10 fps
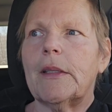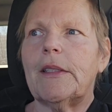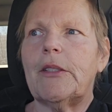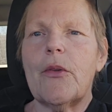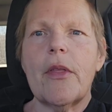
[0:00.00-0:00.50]

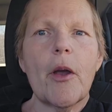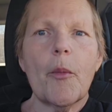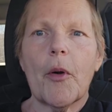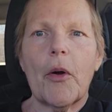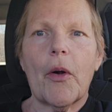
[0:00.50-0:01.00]
do their
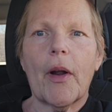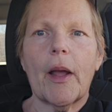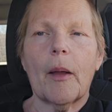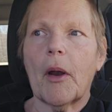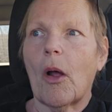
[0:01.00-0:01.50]

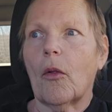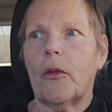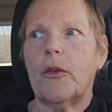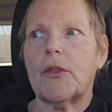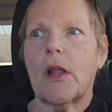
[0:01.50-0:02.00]
program and I'll
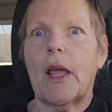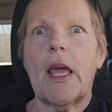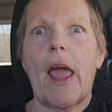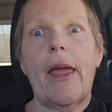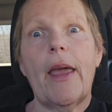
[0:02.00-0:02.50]
lose
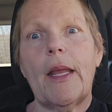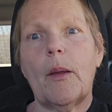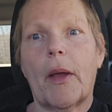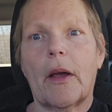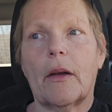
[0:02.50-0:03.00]
like 80
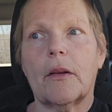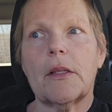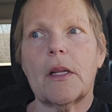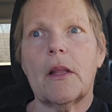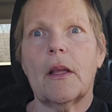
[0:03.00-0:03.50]

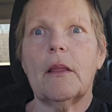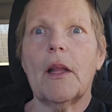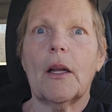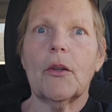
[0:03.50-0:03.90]
pounds. And then